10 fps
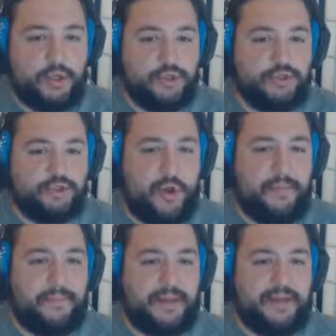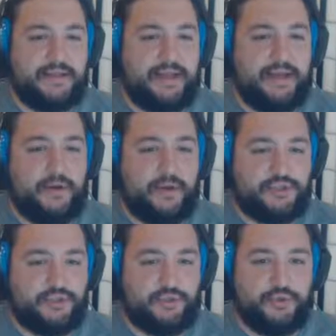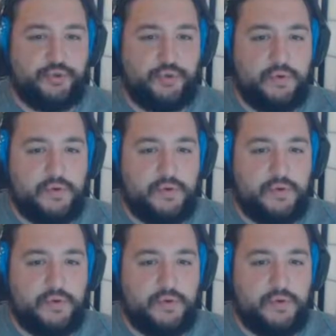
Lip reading: So I'm immediately going to